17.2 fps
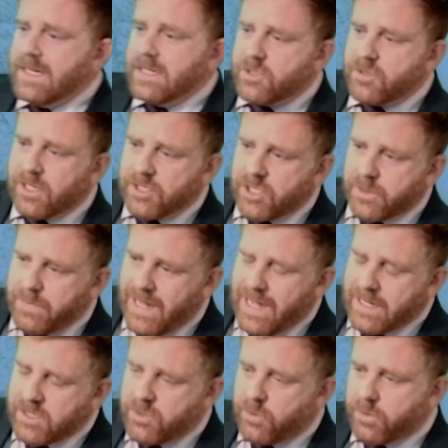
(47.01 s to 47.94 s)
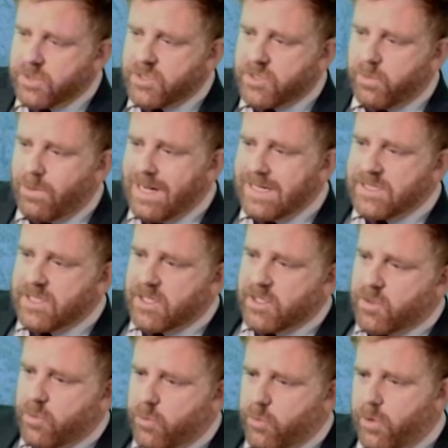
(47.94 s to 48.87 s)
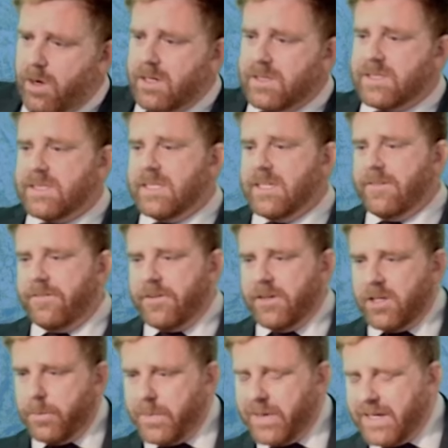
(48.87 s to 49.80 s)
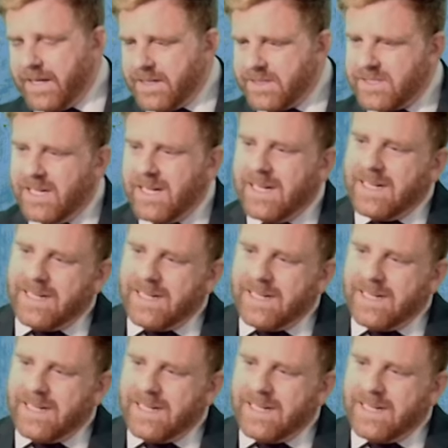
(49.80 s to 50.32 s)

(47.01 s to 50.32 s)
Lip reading: stretching back towards the west across the Philippines,